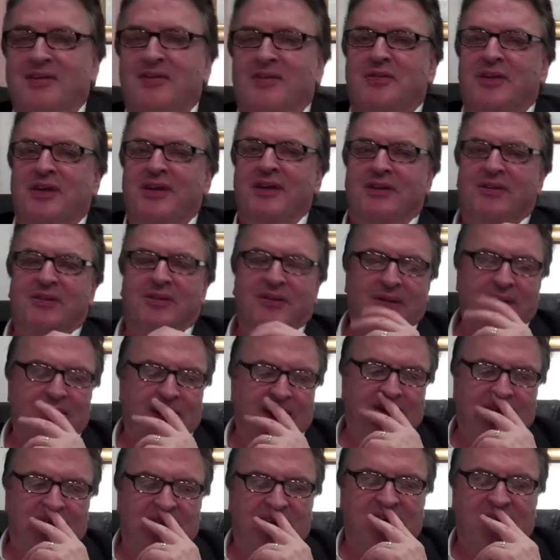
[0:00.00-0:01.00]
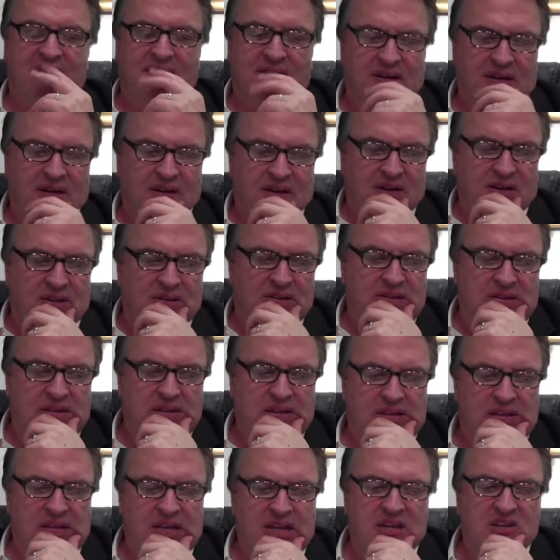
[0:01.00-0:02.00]
think the
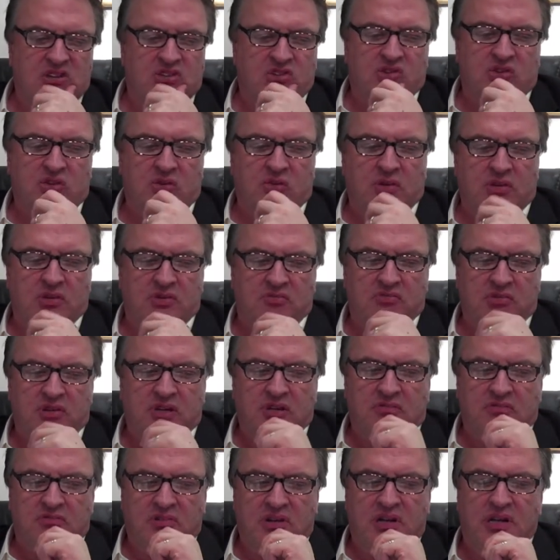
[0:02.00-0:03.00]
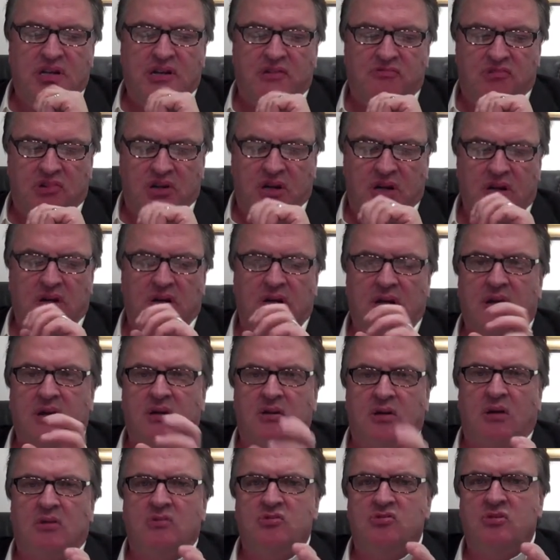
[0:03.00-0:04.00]
issue is really regarding
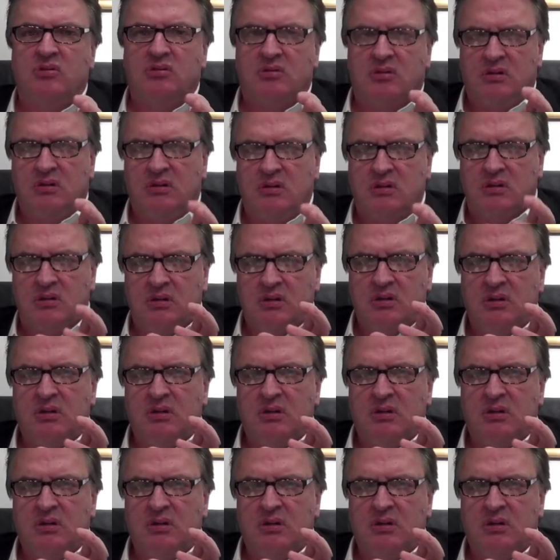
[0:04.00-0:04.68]
consciousness.